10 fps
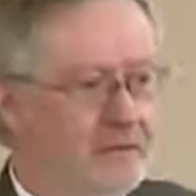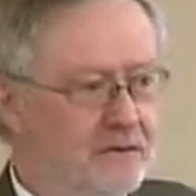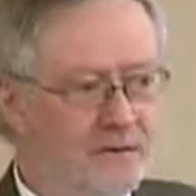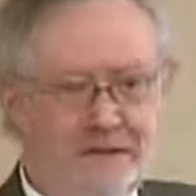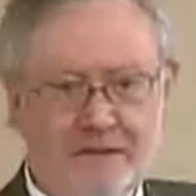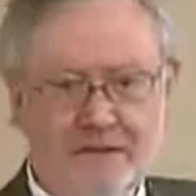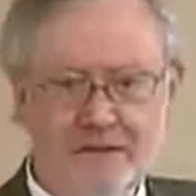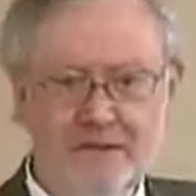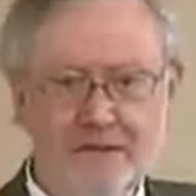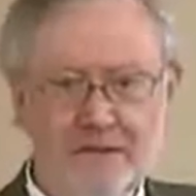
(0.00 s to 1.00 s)
So the next
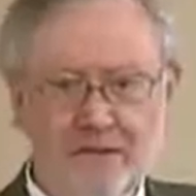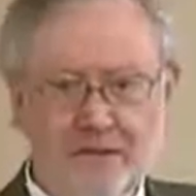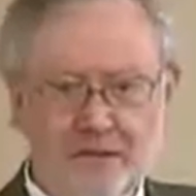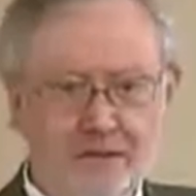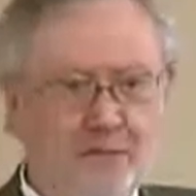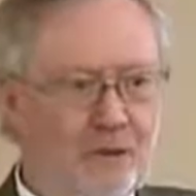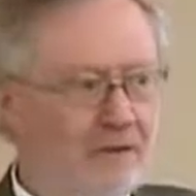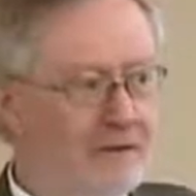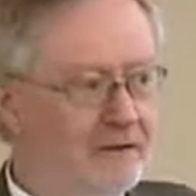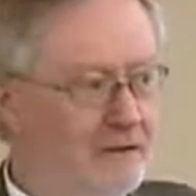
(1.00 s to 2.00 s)
third party
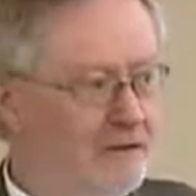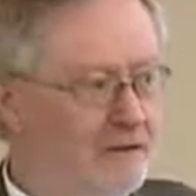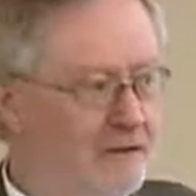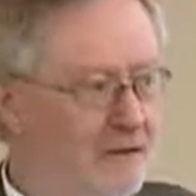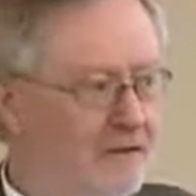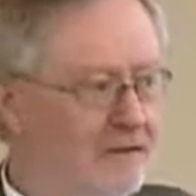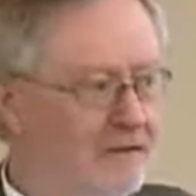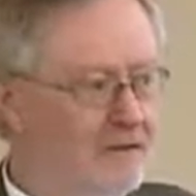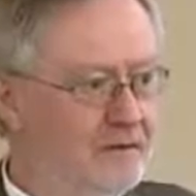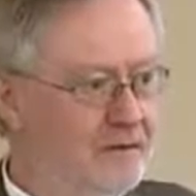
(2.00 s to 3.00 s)
that comes along that's
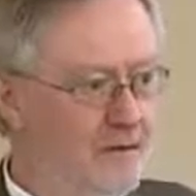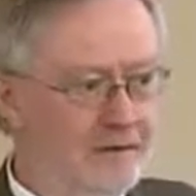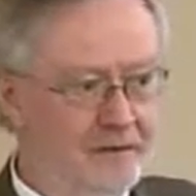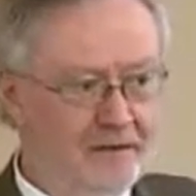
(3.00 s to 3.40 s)
going to write the